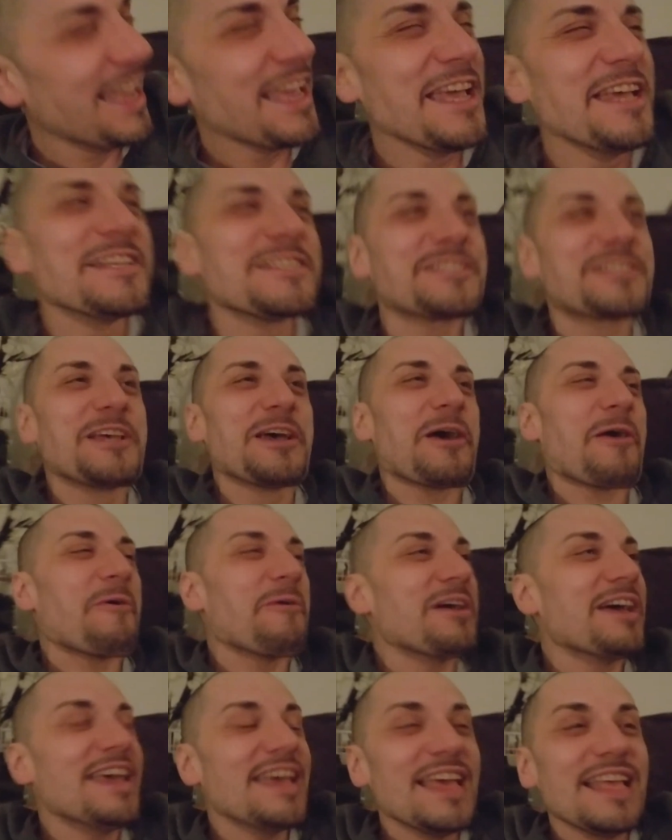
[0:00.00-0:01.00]

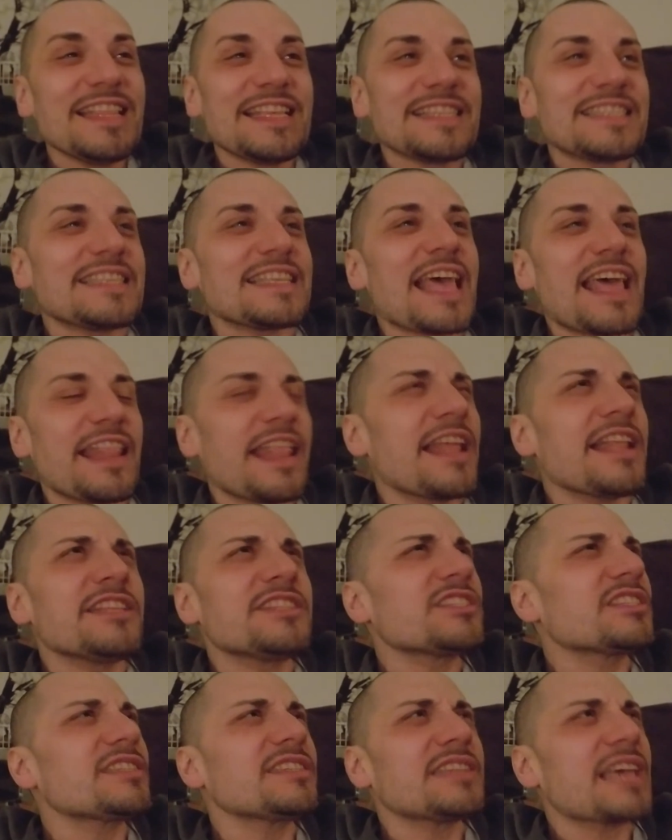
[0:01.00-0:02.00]
So this, and then
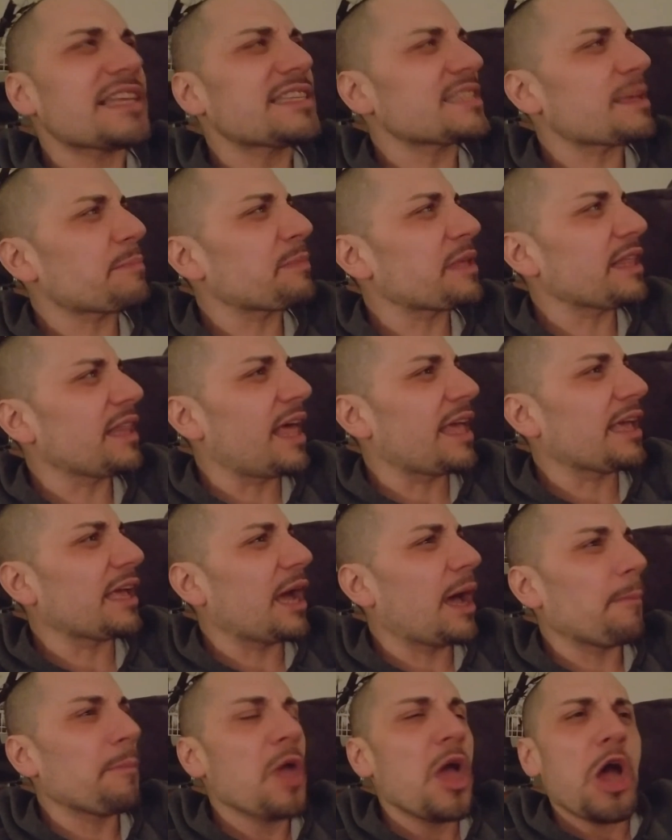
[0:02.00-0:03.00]
says something like,
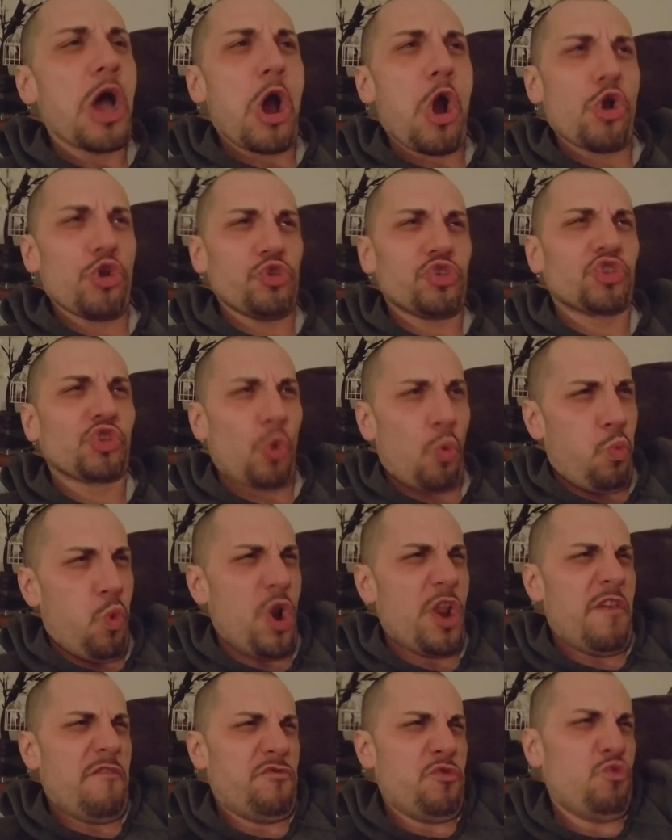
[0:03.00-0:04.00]
oh, so
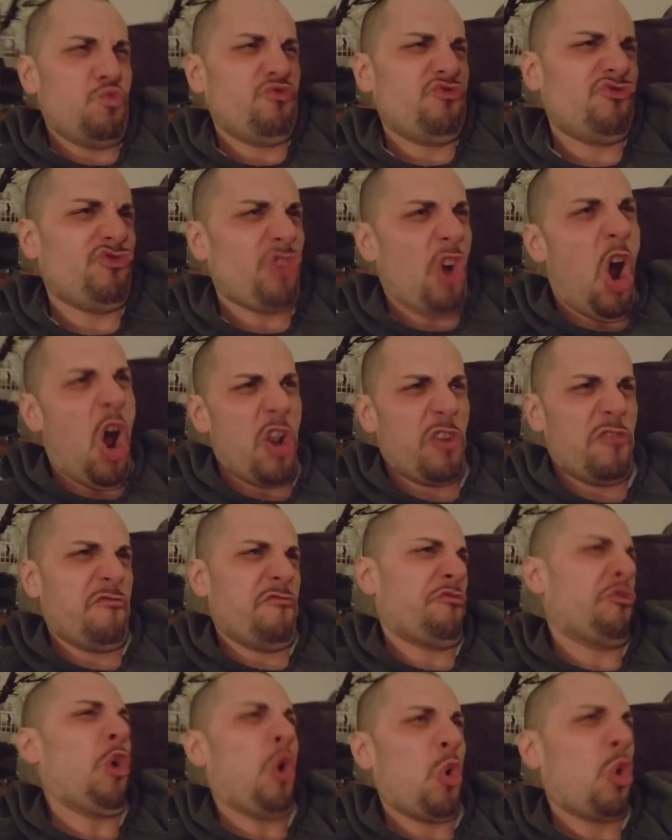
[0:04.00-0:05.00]
what have you done
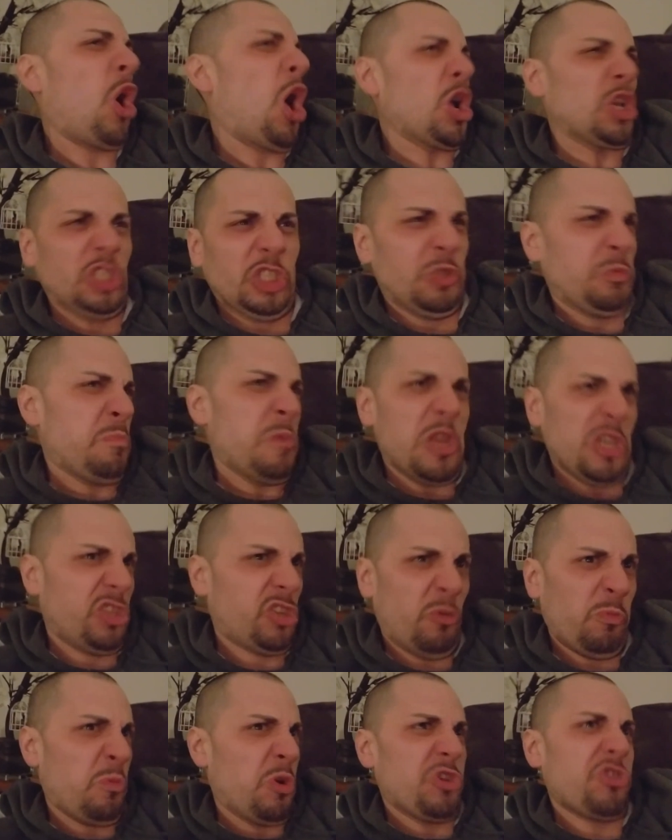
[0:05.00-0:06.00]
for us,
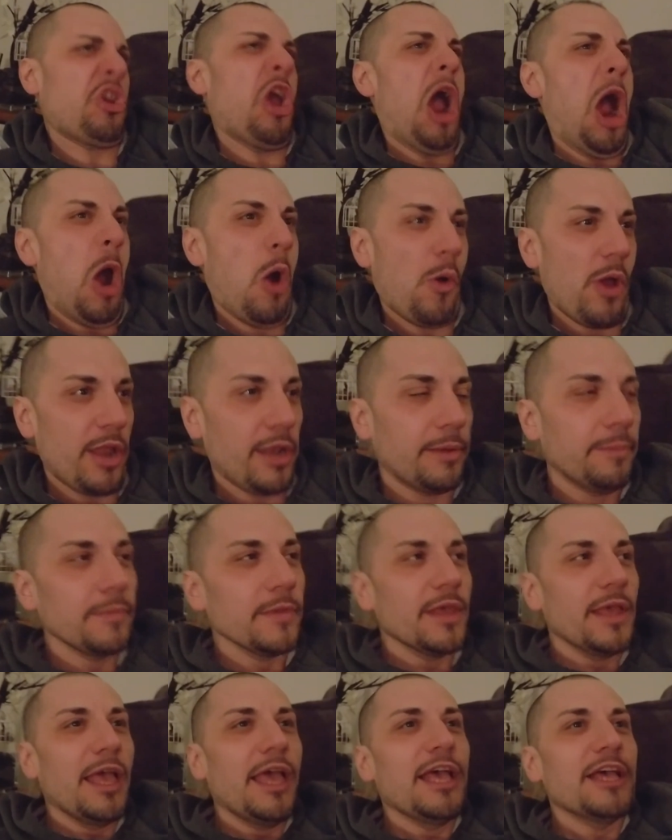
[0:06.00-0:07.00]
Miss McGowan?
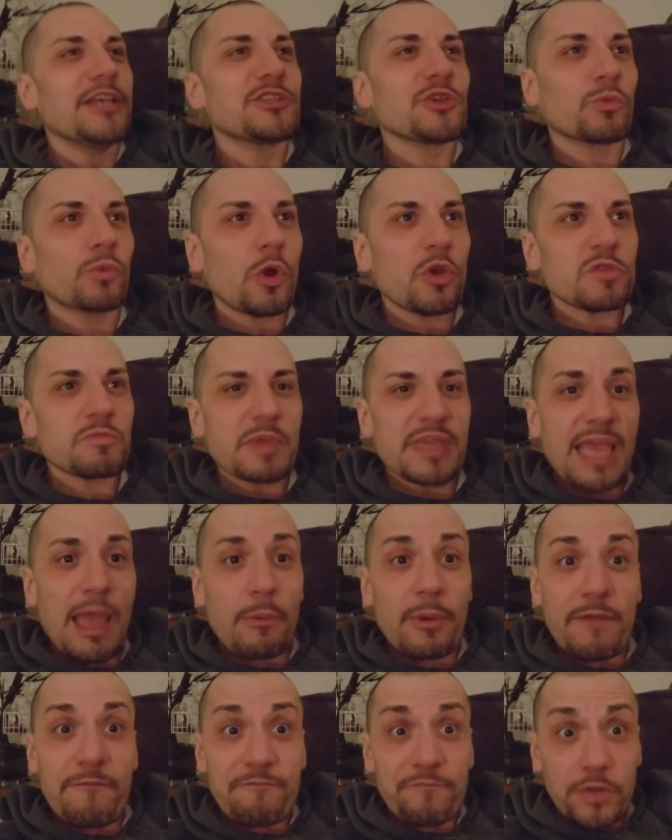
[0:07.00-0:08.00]
So Rose
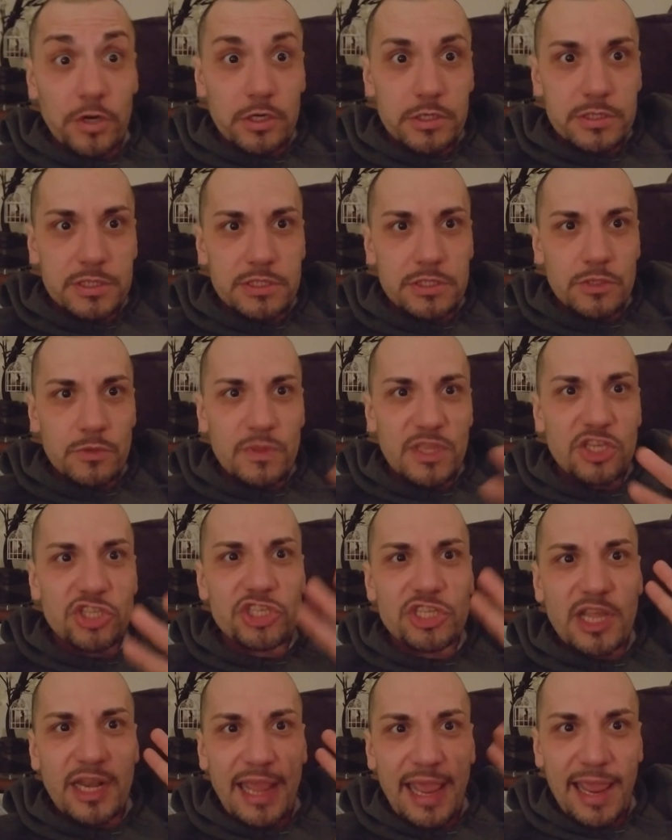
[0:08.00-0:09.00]
McGowan, at first, you think
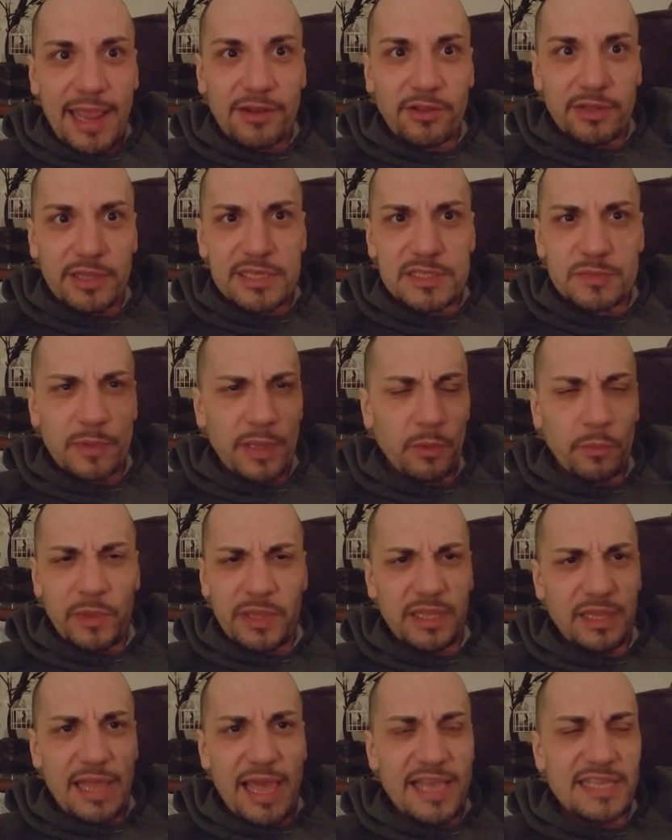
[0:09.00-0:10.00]
she's going to handle this like
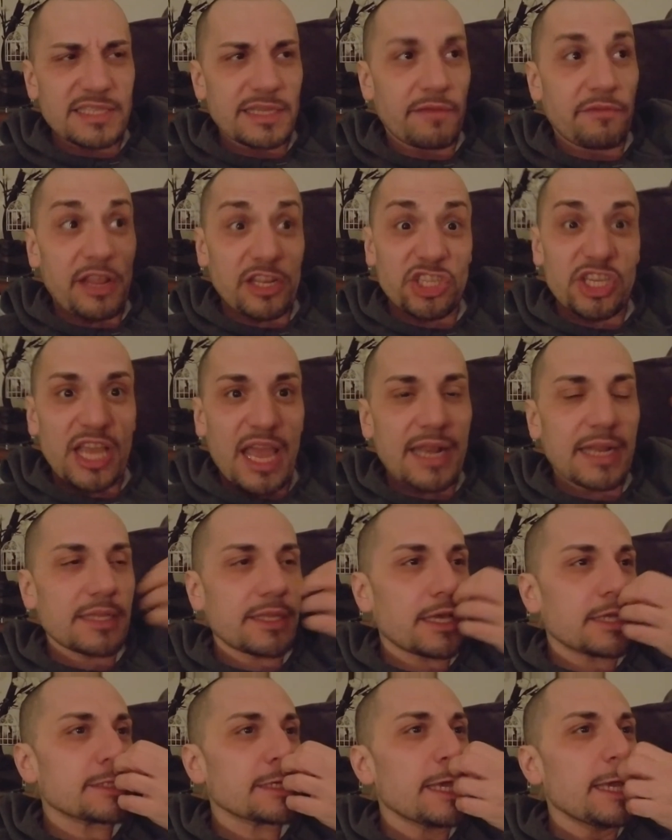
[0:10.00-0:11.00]
with class and everything, and she kind of
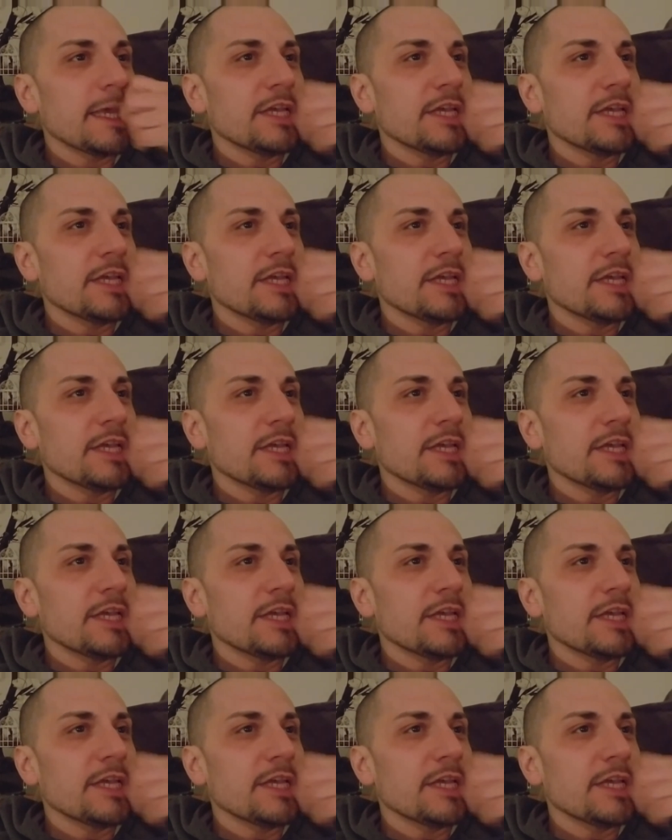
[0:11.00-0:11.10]
does.